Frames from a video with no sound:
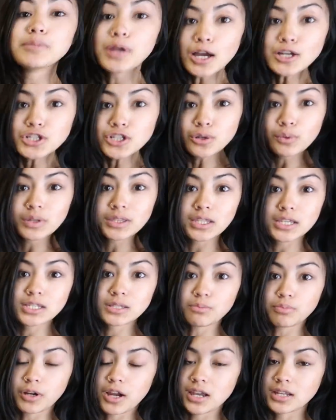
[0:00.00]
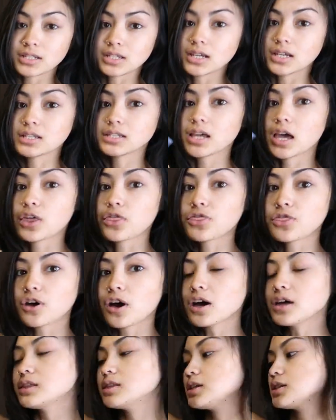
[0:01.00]
I'm not sure what this brand is. I
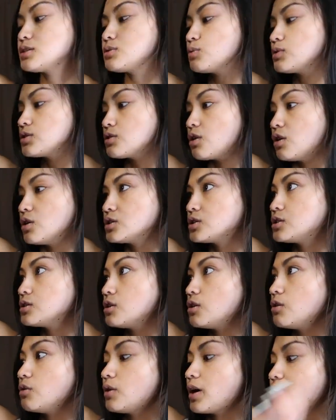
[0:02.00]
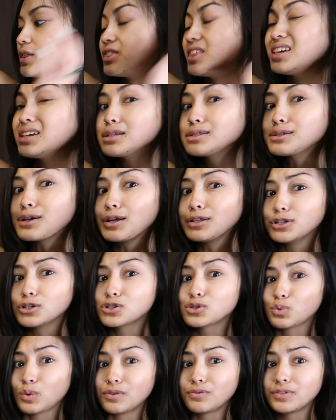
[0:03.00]
thought this was also, I think it's called the
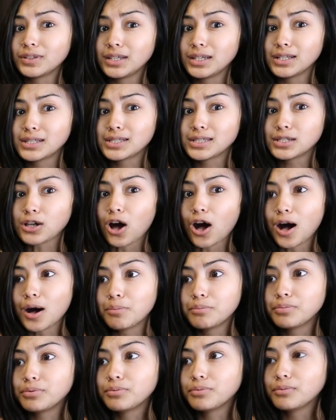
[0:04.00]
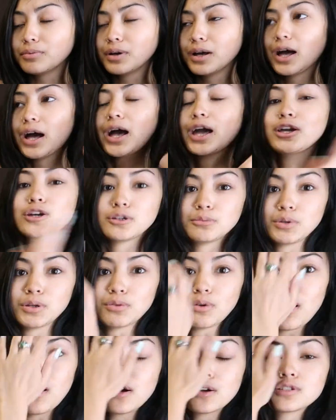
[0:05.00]
Swiftly top. I could be
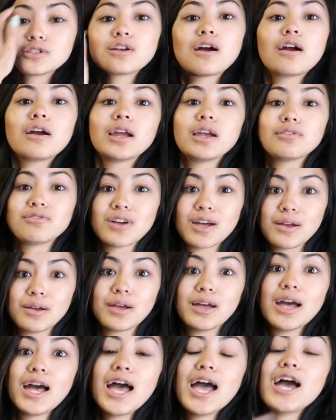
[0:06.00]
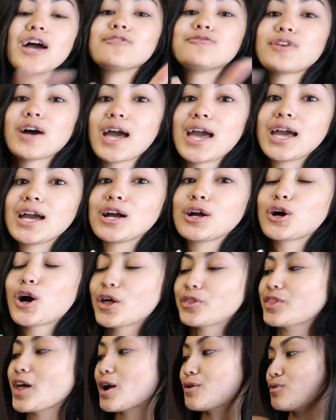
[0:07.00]
wrong. Sorry if I if I
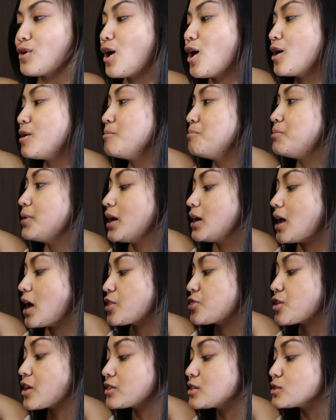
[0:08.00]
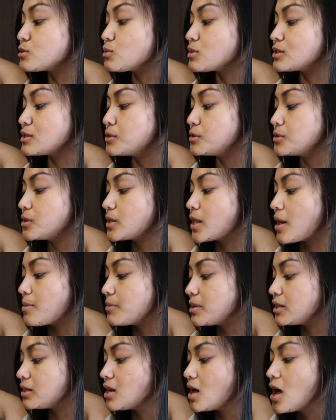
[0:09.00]
got that wrong, but I thought this was
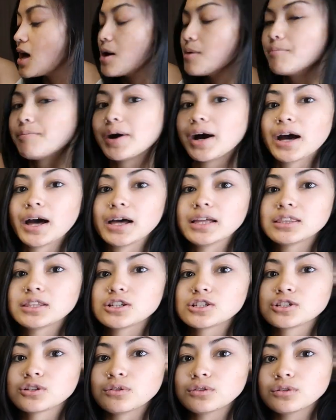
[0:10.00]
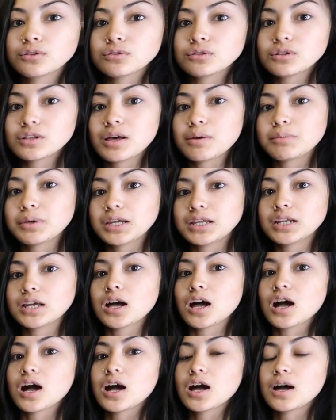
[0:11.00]
Lululemon, but there's no
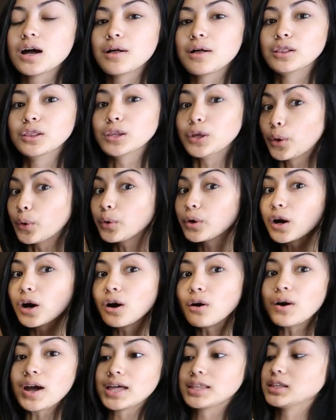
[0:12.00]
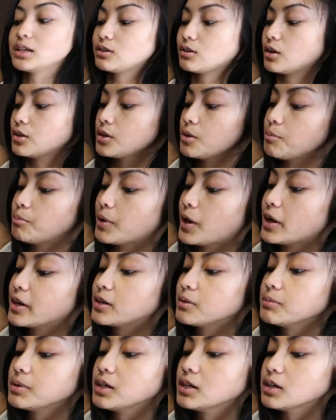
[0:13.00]
Lululemon logo and then on the
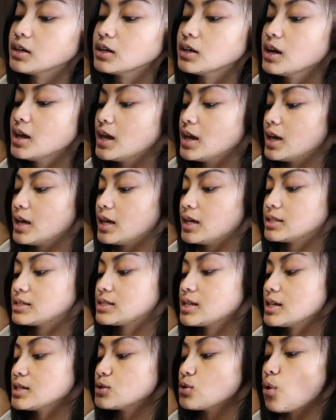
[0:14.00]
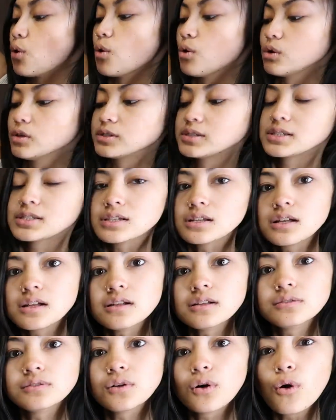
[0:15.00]
bottom here it says
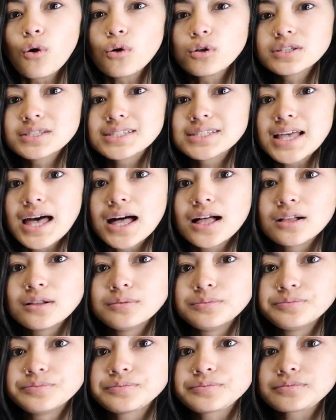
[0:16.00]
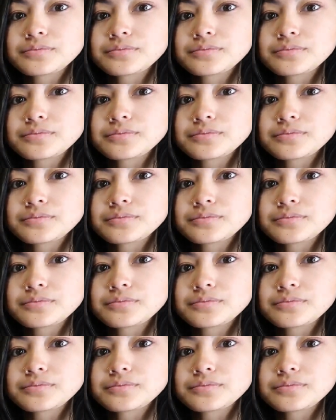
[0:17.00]
Olsel, Olsel.